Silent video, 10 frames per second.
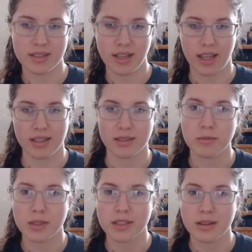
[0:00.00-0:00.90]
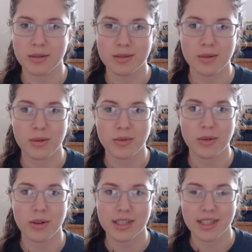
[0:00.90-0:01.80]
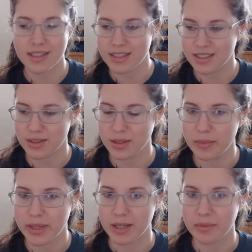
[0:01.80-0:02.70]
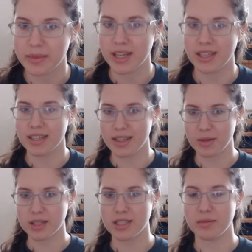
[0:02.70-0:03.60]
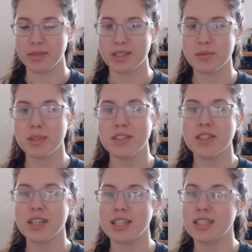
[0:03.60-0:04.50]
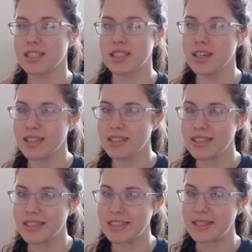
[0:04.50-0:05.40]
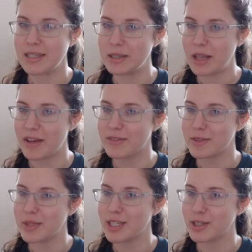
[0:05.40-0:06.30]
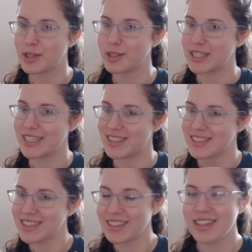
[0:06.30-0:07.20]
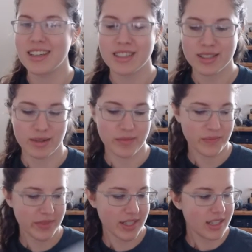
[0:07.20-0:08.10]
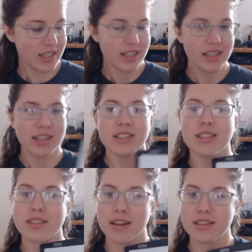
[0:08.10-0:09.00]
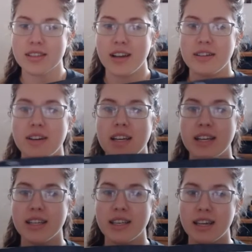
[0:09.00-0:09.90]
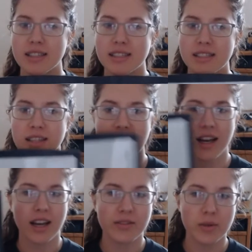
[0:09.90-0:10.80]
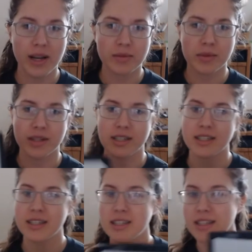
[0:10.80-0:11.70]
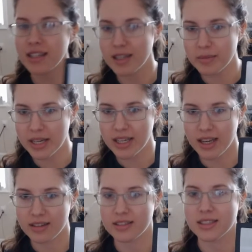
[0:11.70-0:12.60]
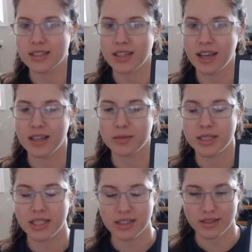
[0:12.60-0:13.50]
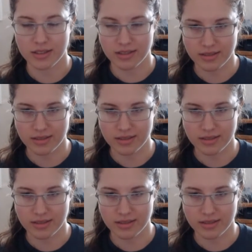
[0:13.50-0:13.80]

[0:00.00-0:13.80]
ask someone to go to school for you so you can pick it up and get that work done, because believe it or not, it does still have to be turned in. So, to start us off, yes, I have a whiteboard in my house. I am a teacher.